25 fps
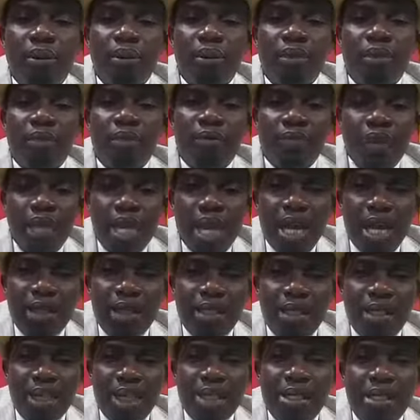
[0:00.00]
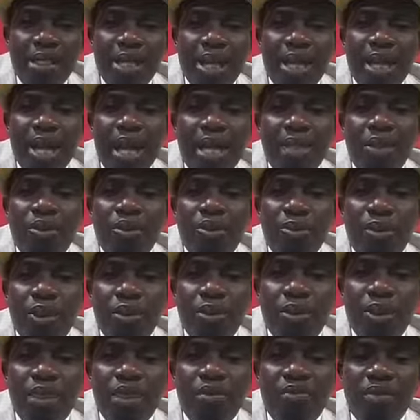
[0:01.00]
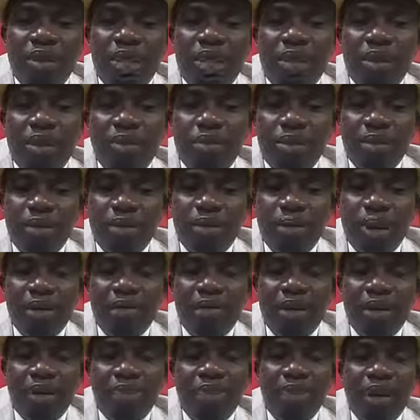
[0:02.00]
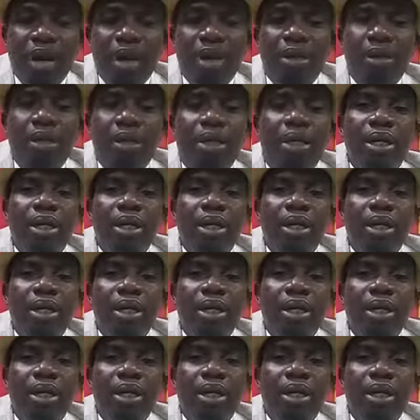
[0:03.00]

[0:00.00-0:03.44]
Fina, you just said hi to me. Good evening to you wherever you are.